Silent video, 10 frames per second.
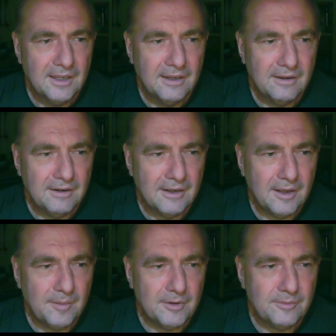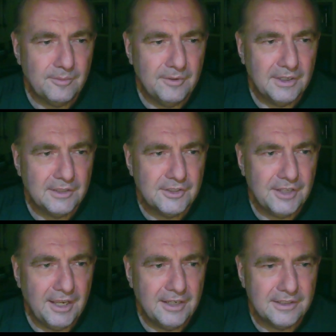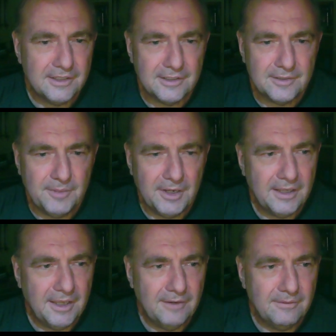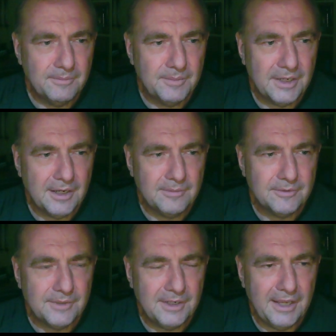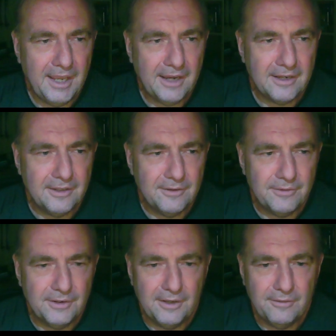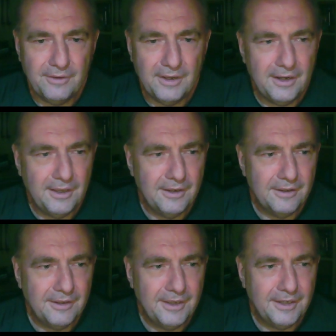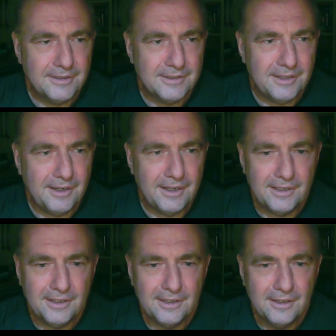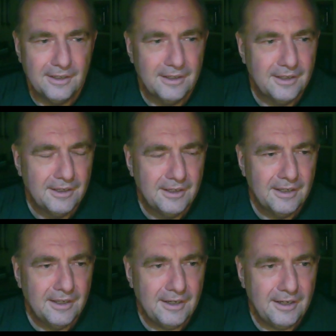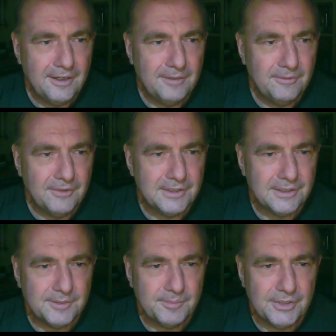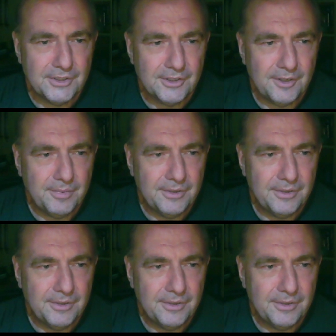with a couple of more exchanges, my king becomes really active in defending a king's side with his bishop.